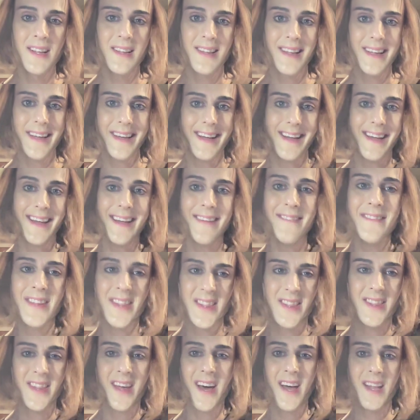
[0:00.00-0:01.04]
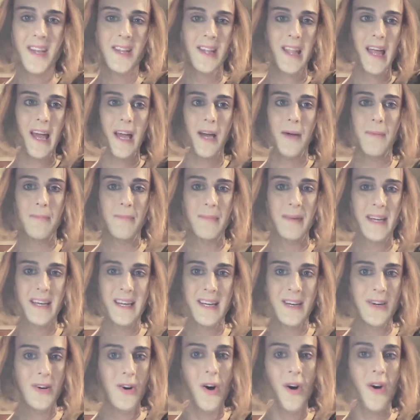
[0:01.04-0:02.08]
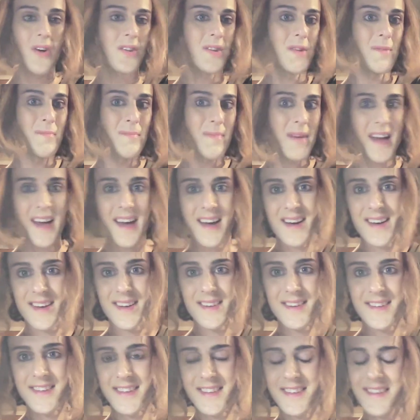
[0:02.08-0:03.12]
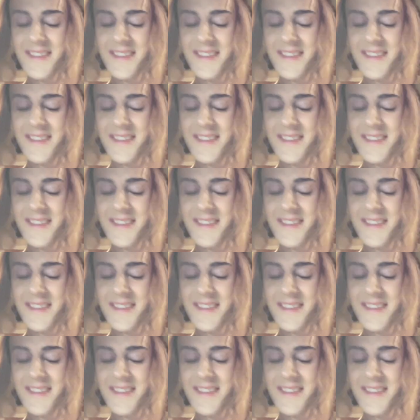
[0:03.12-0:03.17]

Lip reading: like even then, like being called a man